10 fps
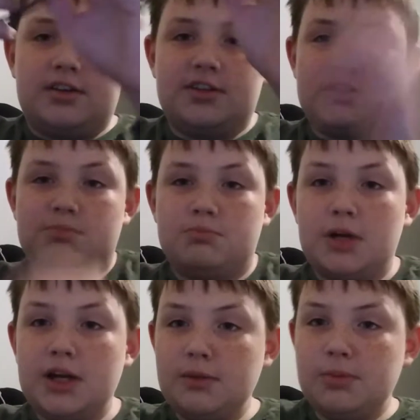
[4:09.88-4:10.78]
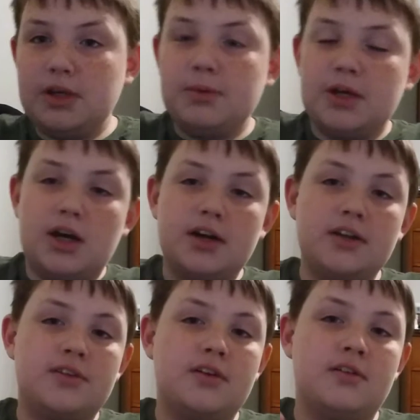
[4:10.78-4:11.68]
this might be
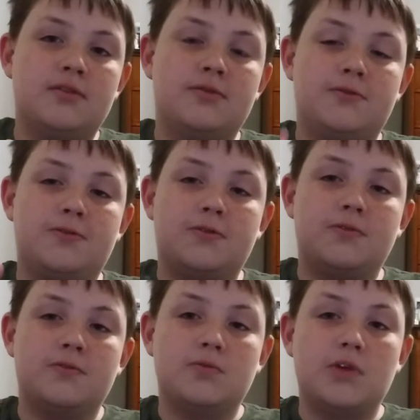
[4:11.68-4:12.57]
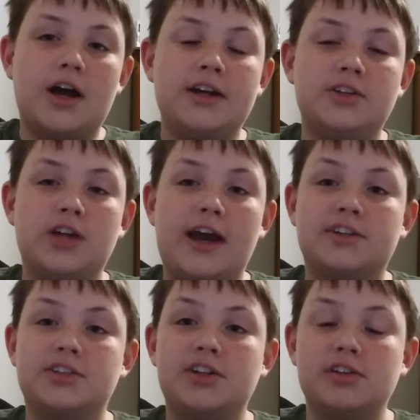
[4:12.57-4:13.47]
because I
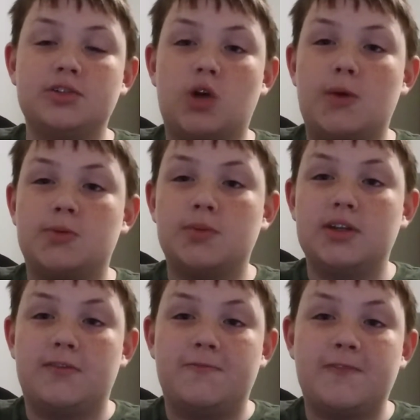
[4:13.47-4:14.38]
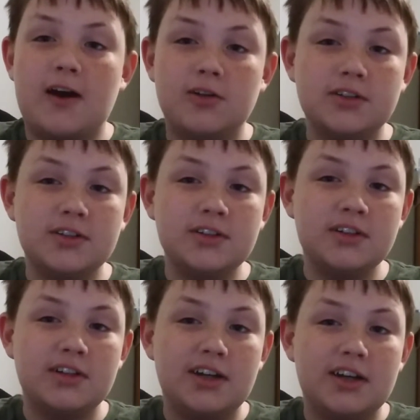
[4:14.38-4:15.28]
accidentally dropped them in the fountain,
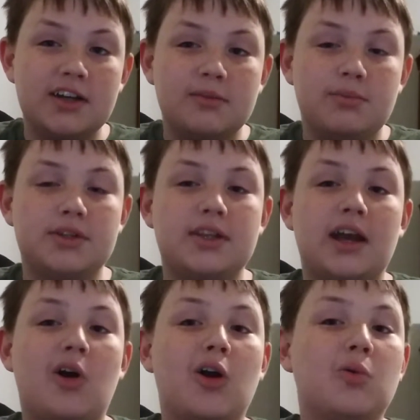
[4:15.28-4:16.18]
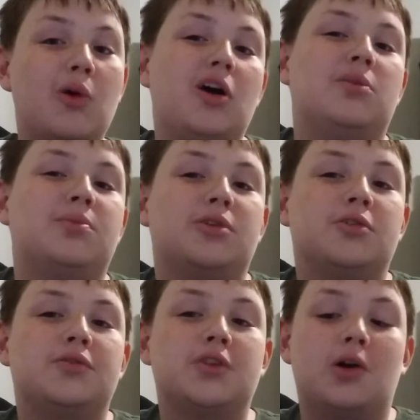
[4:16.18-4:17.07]
but they are
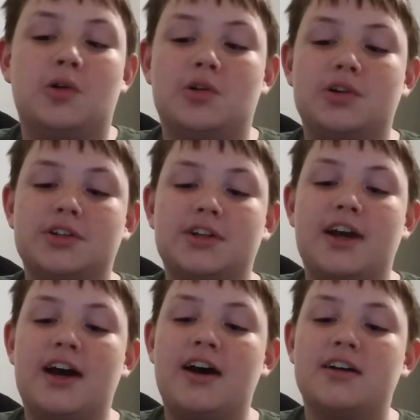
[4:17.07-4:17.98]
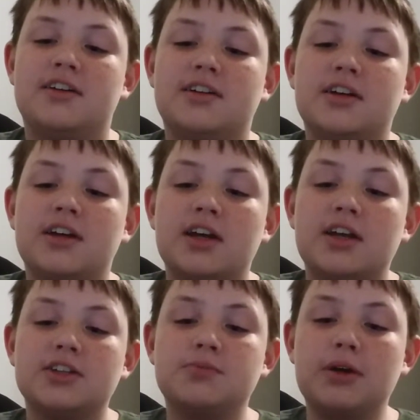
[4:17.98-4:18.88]
waterproof, so yeah.
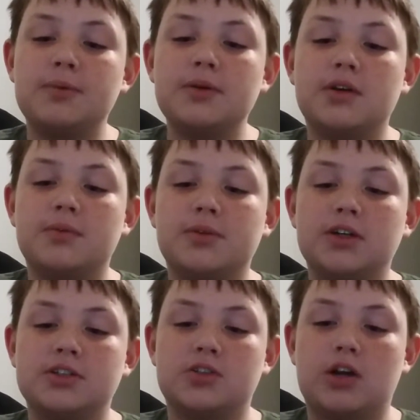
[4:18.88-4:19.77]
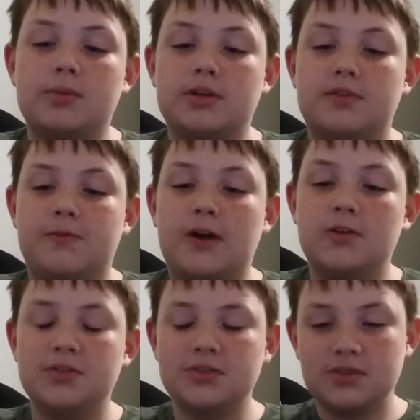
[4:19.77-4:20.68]
This might be because I dropped them in a
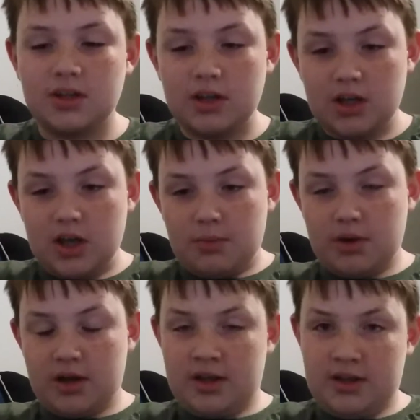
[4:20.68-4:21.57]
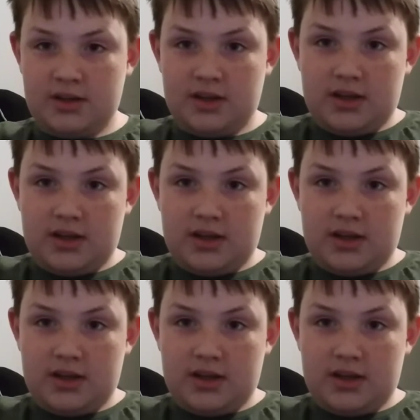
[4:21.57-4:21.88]
fountain, but